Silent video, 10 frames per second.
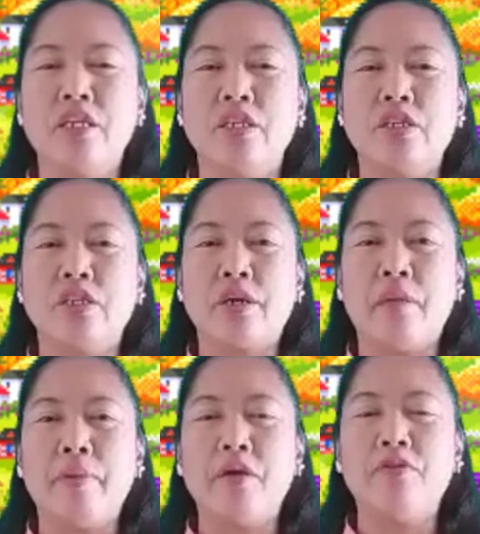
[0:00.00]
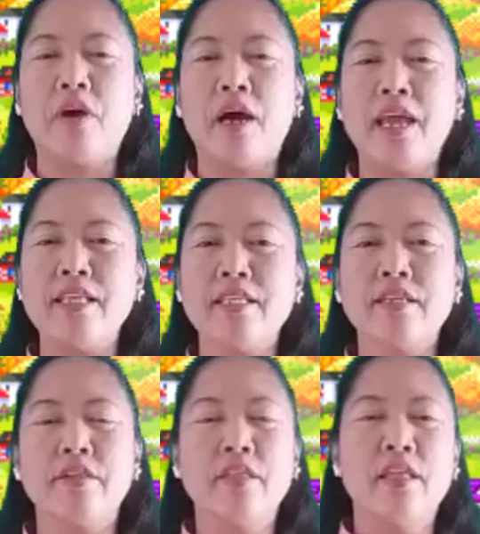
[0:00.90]
Scraping of ice,
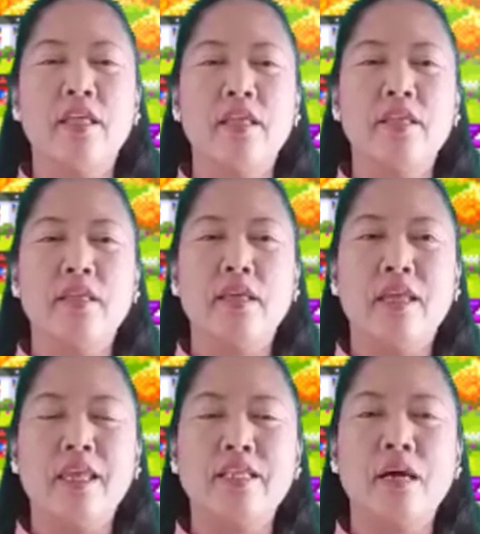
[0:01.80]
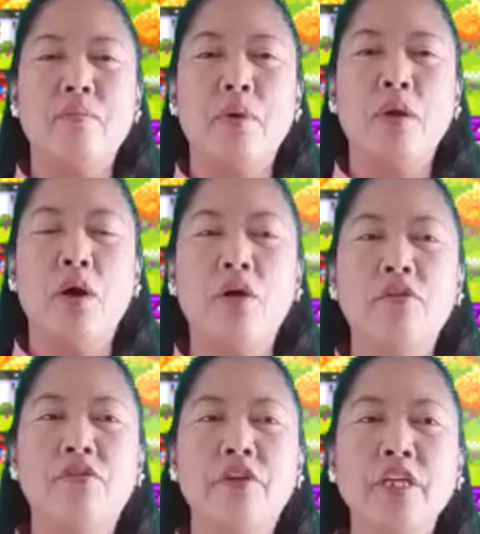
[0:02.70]
an example
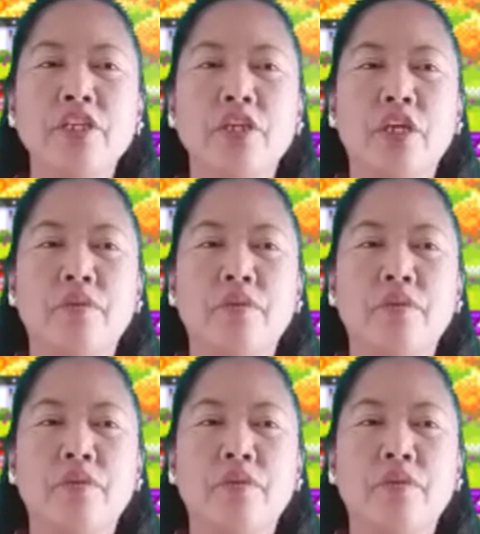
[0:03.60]
of friction.